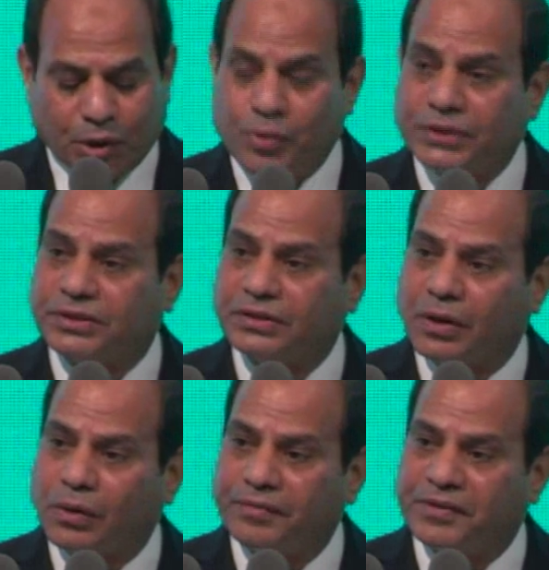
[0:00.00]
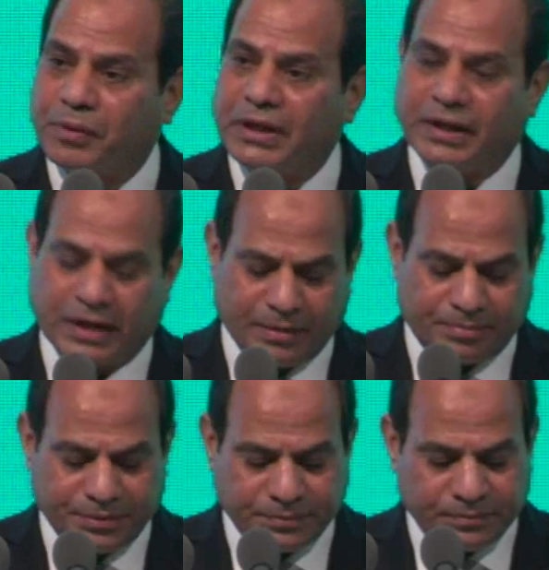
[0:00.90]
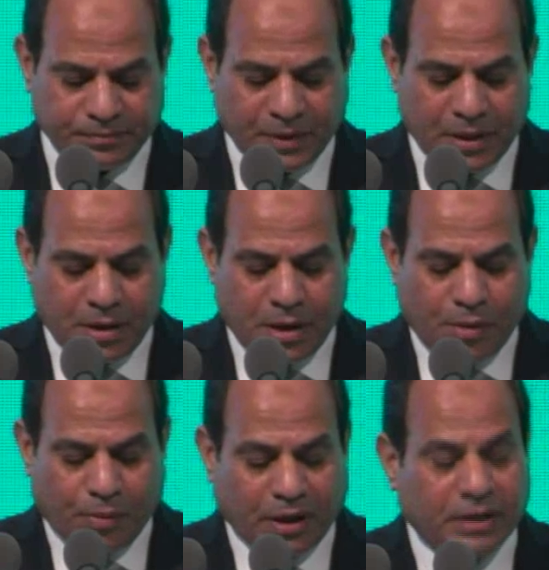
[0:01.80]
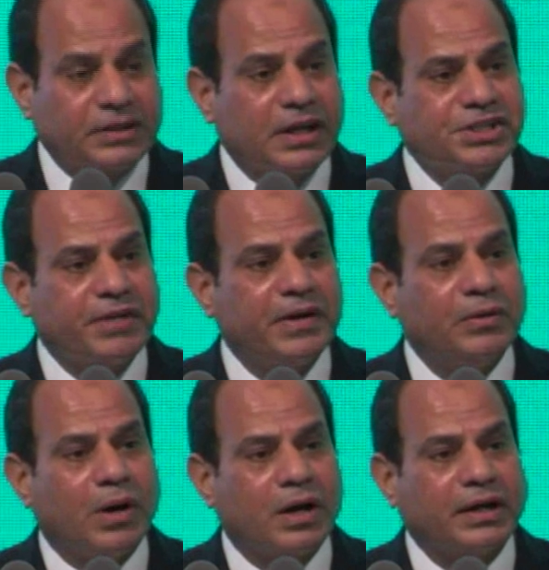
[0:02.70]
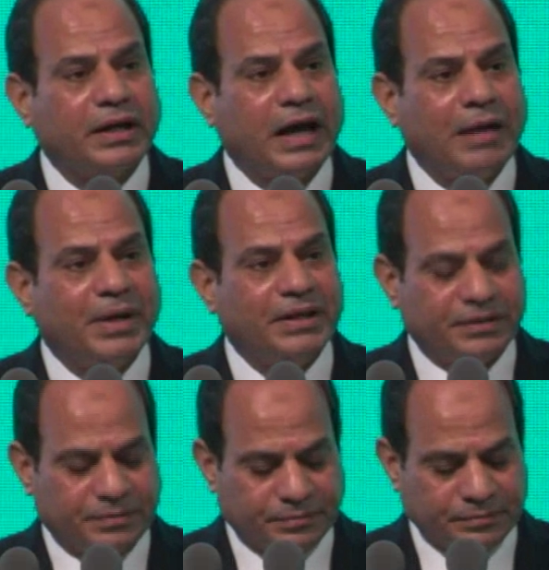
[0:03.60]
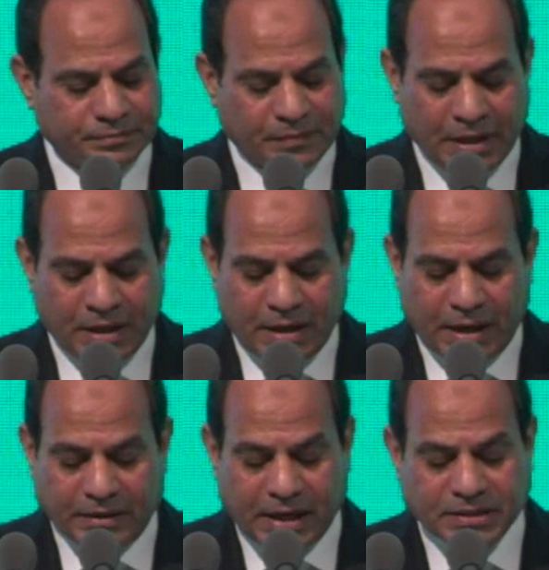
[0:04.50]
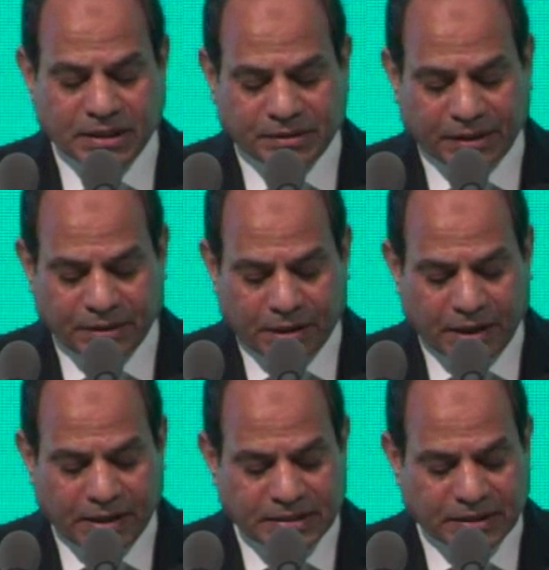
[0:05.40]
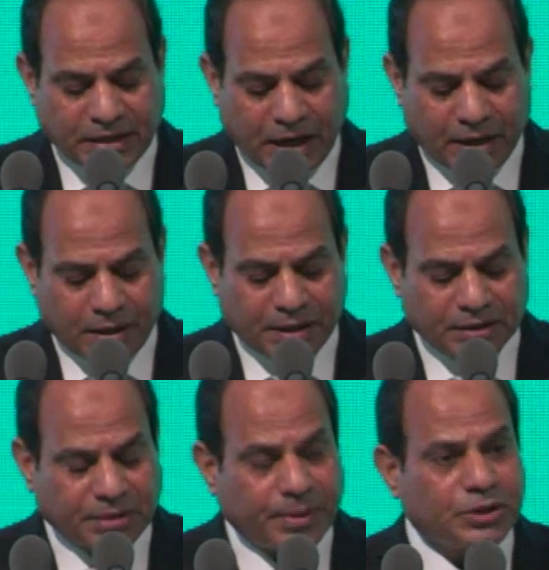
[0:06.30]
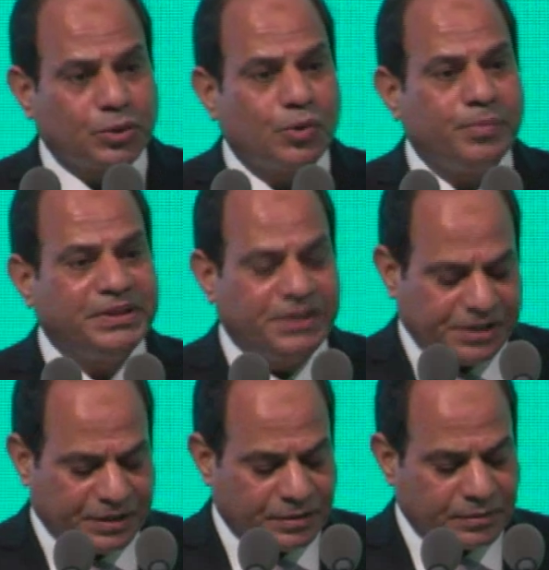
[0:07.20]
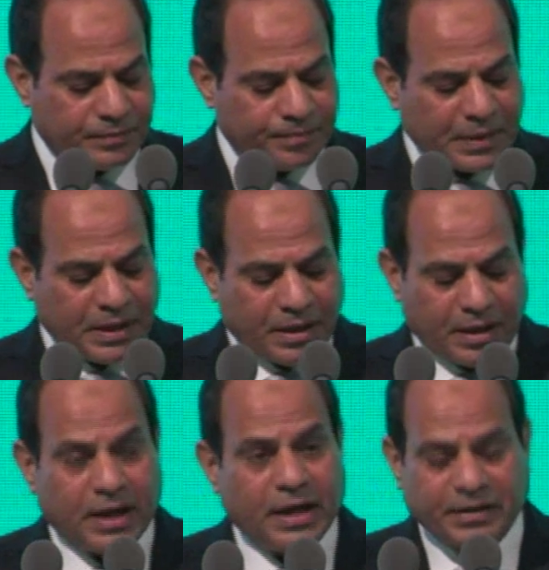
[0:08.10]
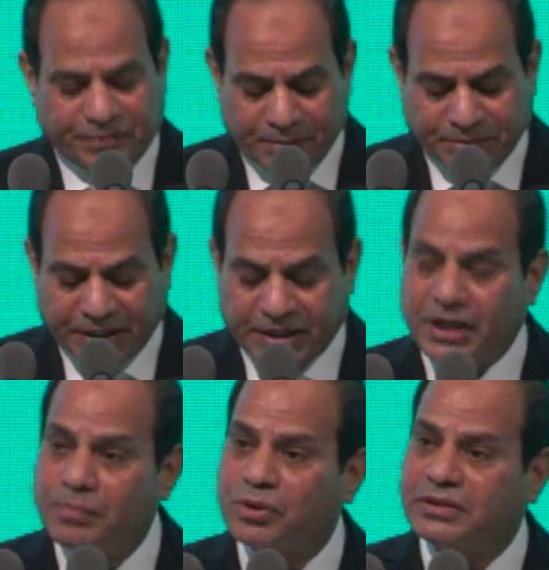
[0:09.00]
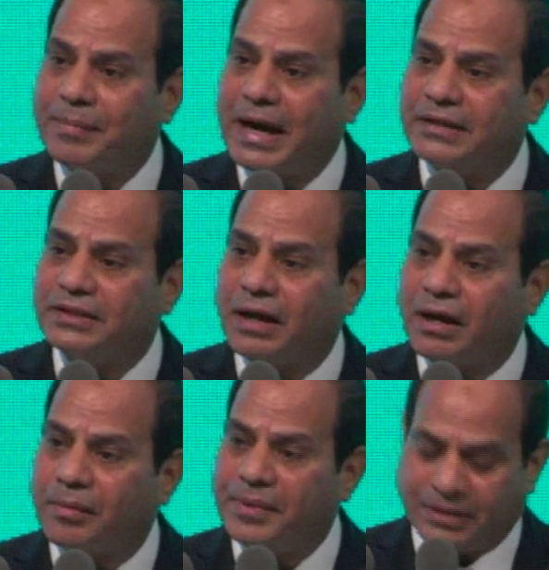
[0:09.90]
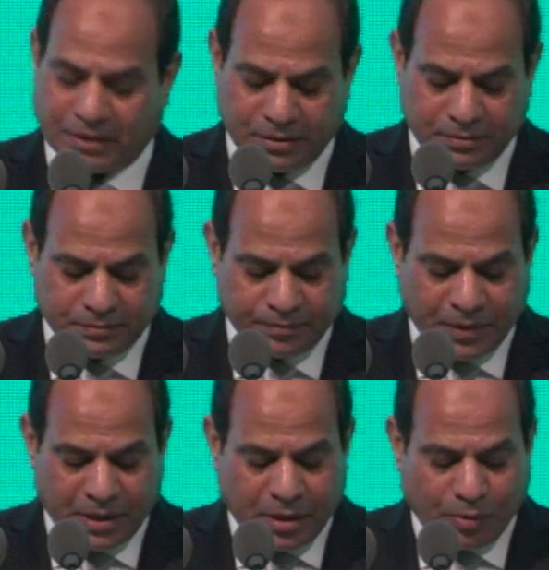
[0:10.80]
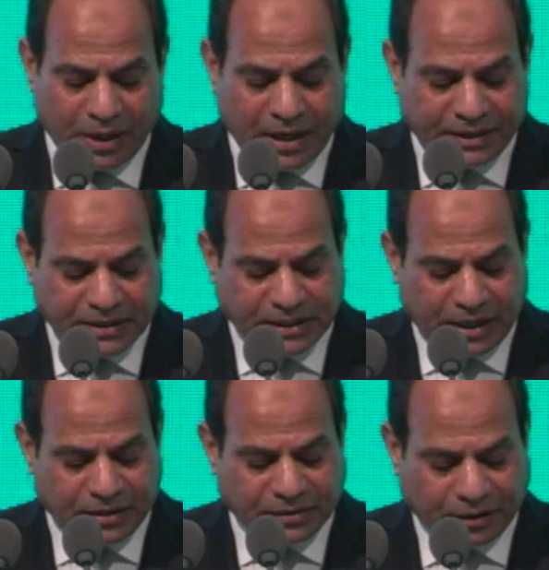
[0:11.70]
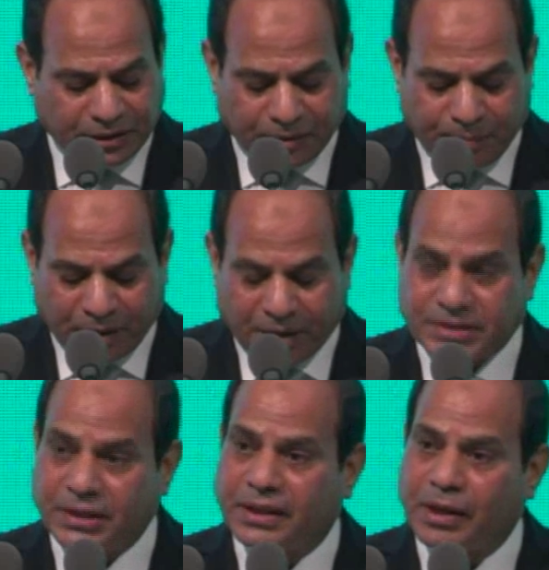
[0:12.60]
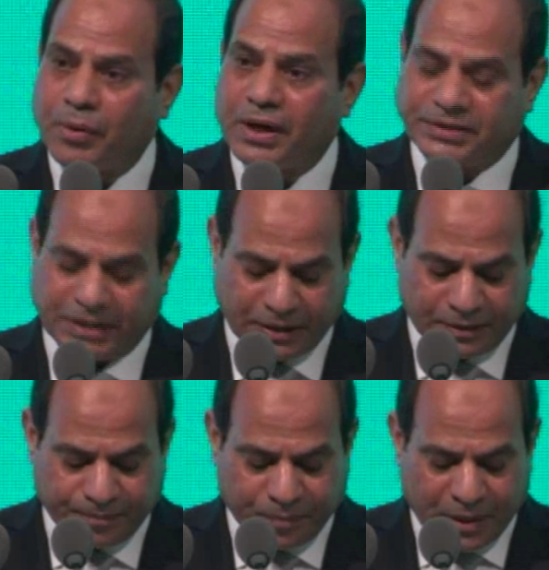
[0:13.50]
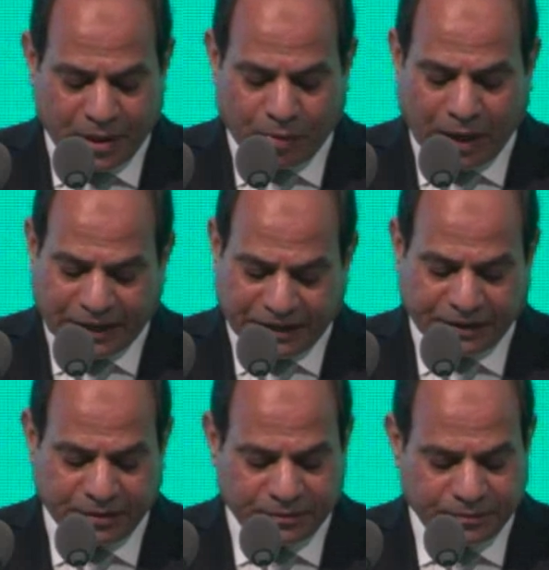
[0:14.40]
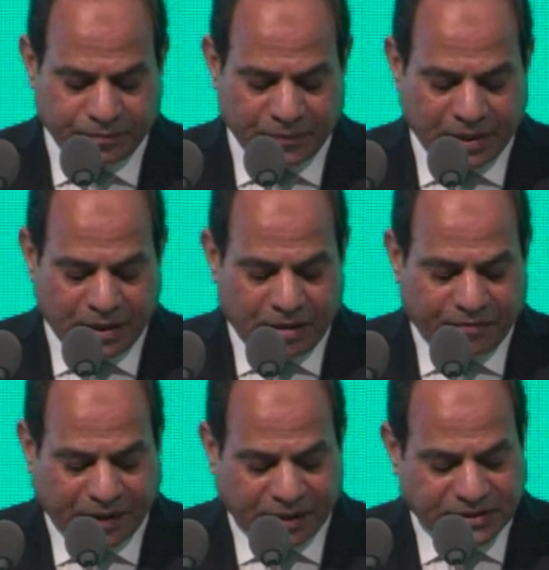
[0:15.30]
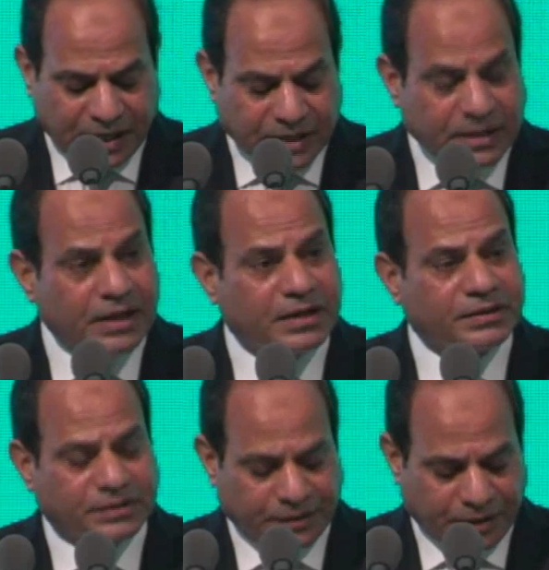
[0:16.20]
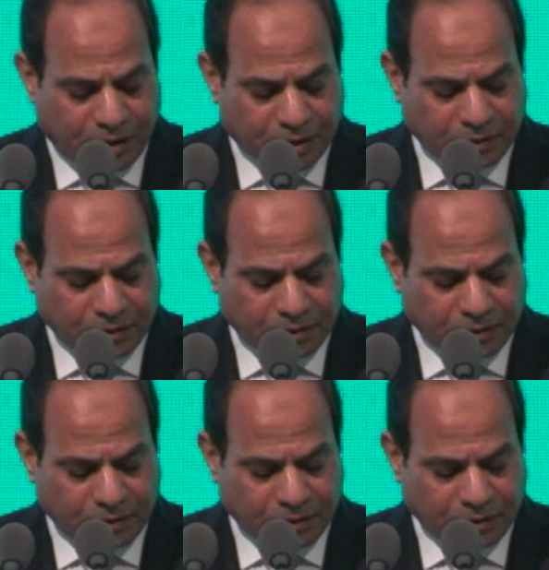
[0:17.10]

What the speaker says: embracing and encapsulating the ambitions of their peoples. They thought that they are capable of stopping terrorism. However, everyone quickly found out that these currents and that these parties that claimed to be religious do not understand the primordial